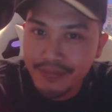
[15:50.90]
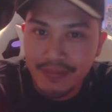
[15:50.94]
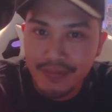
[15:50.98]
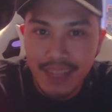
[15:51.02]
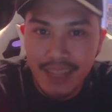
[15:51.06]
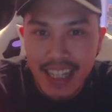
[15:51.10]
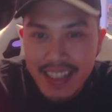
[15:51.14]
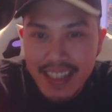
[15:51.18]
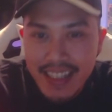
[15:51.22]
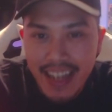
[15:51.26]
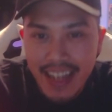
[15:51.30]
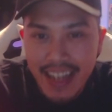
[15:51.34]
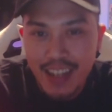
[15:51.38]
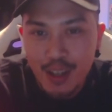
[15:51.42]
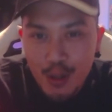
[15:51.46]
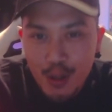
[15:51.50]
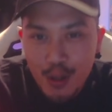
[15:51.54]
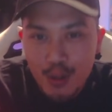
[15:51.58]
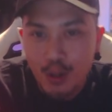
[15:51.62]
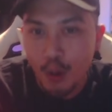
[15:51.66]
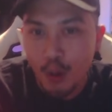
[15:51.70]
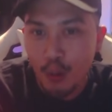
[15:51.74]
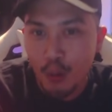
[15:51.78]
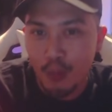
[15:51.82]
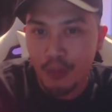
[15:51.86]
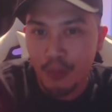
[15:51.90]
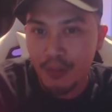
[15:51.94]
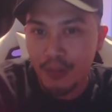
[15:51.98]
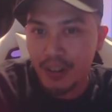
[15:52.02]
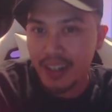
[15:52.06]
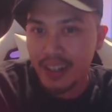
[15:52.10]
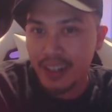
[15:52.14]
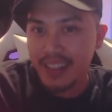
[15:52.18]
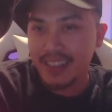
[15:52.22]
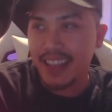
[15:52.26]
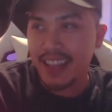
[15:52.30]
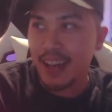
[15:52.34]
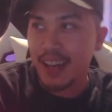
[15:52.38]
Let's say YouTube,
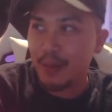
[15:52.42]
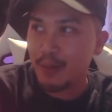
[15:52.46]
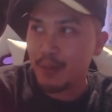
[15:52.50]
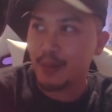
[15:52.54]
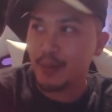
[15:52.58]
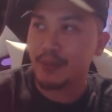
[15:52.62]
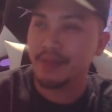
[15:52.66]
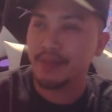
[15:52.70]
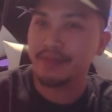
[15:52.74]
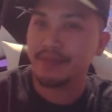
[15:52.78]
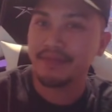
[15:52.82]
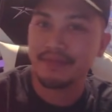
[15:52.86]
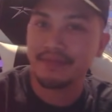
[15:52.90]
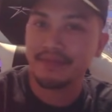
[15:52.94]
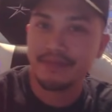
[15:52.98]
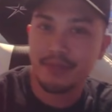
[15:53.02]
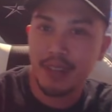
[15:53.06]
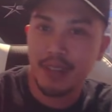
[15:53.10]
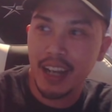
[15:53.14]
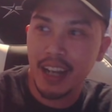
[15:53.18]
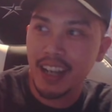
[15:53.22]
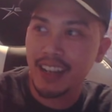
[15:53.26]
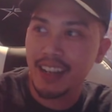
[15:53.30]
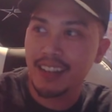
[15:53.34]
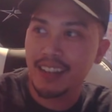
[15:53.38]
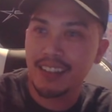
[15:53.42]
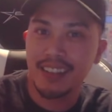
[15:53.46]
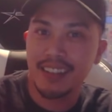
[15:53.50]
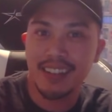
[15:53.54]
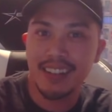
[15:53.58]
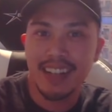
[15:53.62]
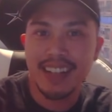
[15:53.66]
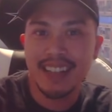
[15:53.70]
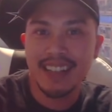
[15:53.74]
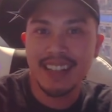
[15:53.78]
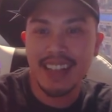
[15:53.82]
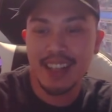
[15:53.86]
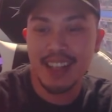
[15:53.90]
for an example. Right?
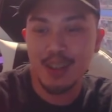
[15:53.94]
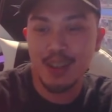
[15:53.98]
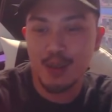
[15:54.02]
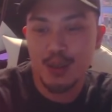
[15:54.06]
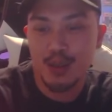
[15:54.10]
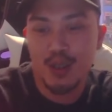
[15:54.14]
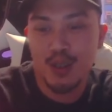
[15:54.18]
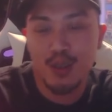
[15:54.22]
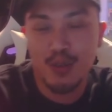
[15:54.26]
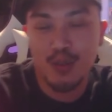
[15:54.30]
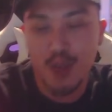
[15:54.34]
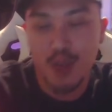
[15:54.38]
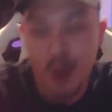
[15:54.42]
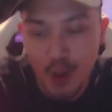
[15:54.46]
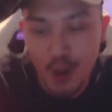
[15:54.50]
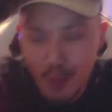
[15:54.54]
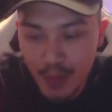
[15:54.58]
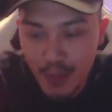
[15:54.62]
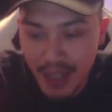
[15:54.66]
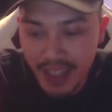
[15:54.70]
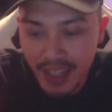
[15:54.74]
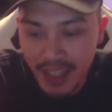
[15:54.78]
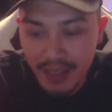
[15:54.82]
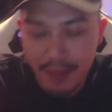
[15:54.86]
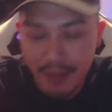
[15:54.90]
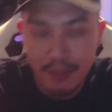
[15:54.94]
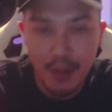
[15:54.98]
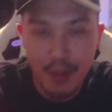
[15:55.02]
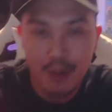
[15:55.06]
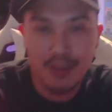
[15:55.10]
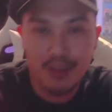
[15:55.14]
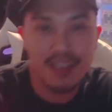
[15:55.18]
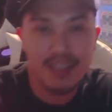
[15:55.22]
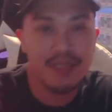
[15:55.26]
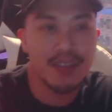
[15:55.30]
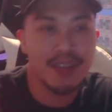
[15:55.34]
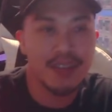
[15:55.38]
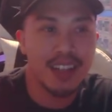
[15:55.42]
Let's say YouTube told me,
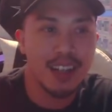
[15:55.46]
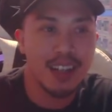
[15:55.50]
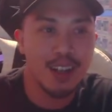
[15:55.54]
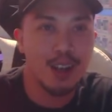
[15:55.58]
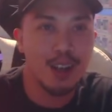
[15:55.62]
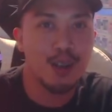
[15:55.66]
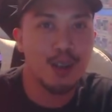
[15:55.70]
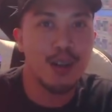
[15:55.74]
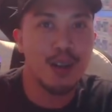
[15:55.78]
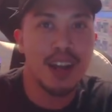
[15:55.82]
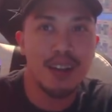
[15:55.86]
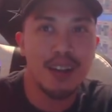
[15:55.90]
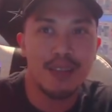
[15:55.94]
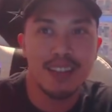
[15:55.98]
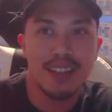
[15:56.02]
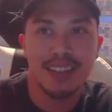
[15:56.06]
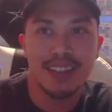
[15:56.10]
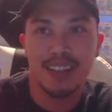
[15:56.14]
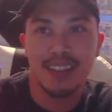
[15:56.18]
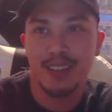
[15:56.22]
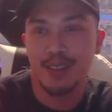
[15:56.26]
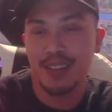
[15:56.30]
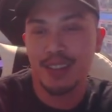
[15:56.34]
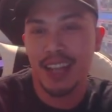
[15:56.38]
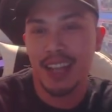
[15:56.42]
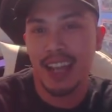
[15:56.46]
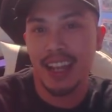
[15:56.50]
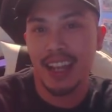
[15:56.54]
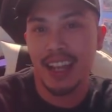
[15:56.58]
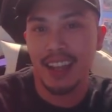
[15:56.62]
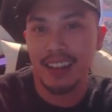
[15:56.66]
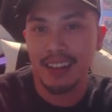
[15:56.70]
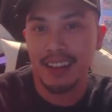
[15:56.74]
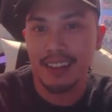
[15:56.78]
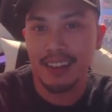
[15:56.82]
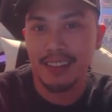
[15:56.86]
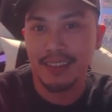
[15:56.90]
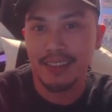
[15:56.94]
post a video every single
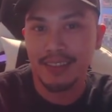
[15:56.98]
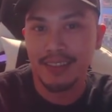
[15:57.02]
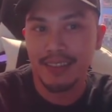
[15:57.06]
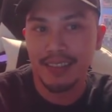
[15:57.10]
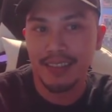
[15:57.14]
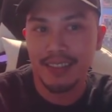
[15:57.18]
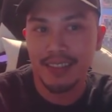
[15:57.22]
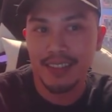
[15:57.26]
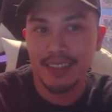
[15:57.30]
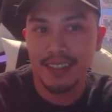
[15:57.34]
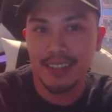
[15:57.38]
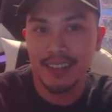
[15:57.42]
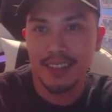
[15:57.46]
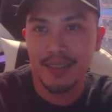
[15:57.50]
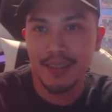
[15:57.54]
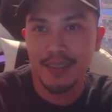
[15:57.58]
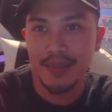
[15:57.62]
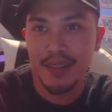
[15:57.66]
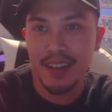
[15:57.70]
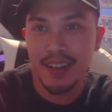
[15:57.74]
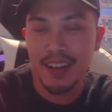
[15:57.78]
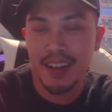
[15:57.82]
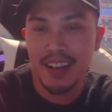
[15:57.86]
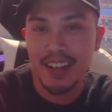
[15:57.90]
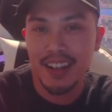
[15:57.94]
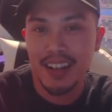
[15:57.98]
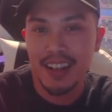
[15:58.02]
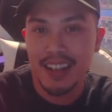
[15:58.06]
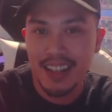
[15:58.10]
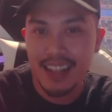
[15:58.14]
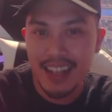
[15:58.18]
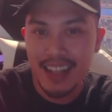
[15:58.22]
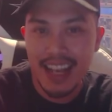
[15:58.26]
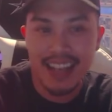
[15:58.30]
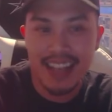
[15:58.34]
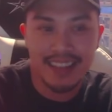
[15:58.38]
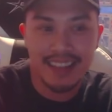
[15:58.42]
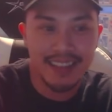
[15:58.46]
day.
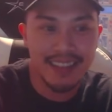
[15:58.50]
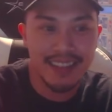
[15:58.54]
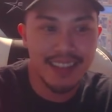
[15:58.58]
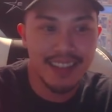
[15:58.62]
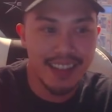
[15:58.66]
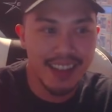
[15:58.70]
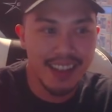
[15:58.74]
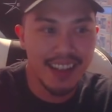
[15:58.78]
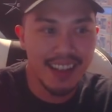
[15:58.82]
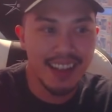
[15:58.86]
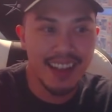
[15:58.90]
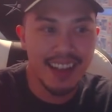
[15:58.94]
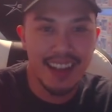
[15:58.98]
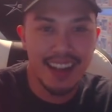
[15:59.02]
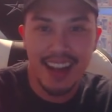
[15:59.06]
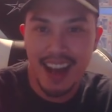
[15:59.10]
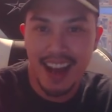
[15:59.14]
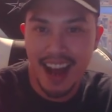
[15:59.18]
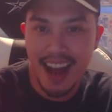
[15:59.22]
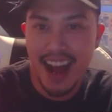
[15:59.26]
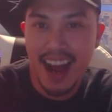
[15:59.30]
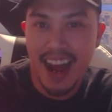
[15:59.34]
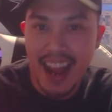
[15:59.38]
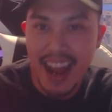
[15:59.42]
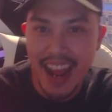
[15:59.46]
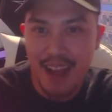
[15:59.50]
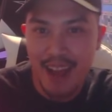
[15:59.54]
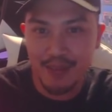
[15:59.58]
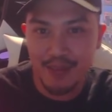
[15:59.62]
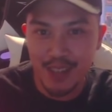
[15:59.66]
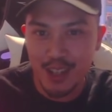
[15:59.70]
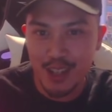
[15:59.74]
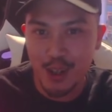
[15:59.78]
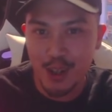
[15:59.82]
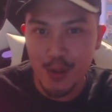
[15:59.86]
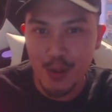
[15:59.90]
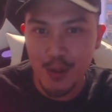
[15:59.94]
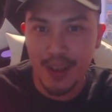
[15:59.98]
Yes, I have
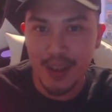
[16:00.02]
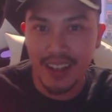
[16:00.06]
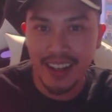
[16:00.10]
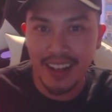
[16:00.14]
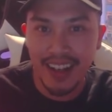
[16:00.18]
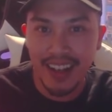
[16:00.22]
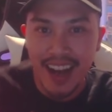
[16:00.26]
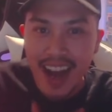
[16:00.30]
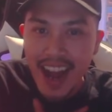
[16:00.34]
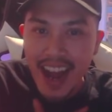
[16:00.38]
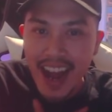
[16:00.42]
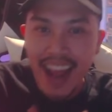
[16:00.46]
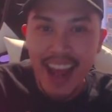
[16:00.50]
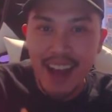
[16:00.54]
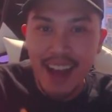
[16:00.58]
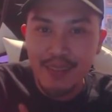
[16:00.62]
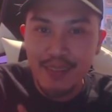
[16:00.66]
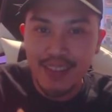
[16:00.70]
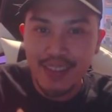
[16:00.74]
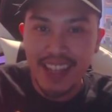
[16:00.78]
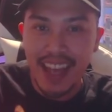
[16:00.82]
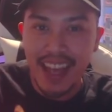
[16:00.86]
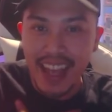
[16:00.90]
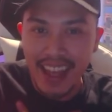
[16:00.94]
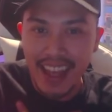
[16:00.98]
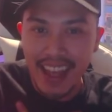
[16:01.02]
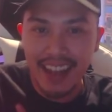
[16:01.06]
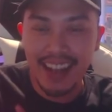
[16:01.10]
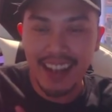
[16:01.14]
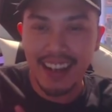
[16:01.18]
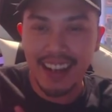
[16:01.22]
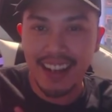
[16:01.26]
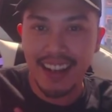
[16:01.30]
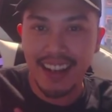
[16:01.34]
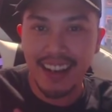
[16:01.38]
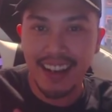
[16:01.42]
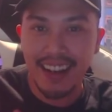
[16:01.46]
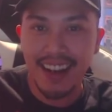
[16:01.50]
to do it. I have to
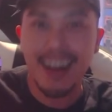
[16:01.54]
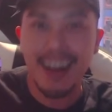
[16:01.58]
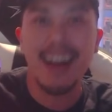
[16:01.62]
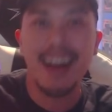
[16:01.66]
edit it.